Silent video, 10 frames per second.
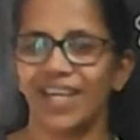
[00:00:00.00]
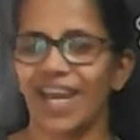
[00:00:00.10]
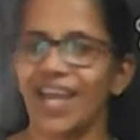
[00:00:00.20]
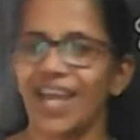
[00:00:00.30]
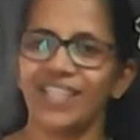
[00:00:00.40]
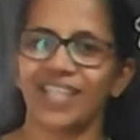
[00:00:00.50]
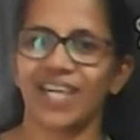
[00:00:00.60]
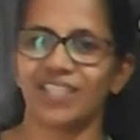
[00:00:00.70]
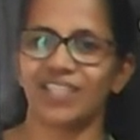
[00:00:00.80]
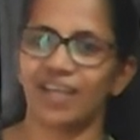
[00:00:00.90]
8
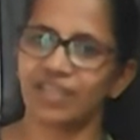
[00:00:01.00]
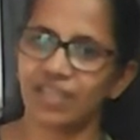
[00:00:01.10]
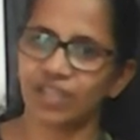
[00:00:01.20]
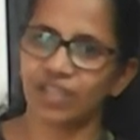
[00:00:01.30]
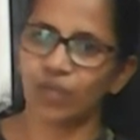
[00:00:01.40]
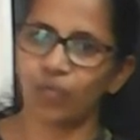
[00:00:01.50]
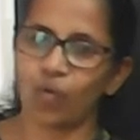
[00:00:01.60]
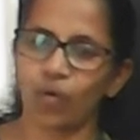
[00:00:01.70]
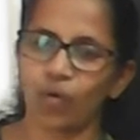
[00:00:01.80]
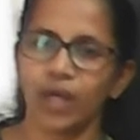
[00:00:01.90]
8s are
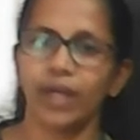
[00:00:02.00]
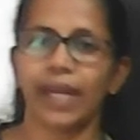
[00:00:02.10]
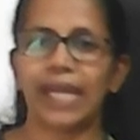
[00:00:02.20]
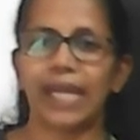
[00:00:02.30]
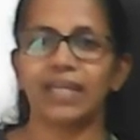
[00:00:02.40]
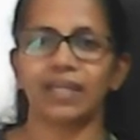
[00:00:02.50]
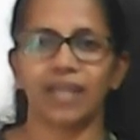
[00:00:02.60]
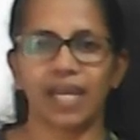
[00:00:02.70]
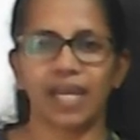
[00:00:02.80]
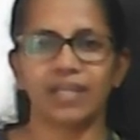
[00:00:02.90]
64. 8
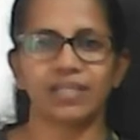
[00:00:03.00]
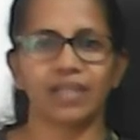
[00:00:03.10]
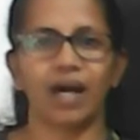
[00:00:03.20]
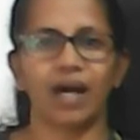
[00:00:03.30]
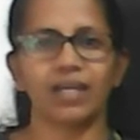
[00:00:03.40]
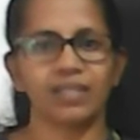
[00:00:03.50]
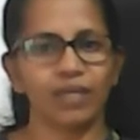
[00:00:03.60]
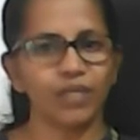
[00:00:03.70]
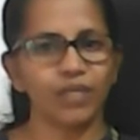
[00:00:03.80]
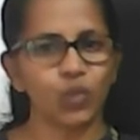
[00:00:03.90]
9s are
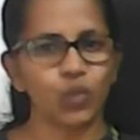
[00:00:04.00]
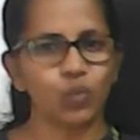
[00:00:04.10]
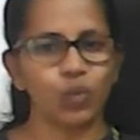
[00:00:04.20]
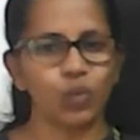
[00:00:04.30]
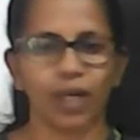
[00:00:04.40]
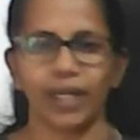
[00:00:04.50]
72.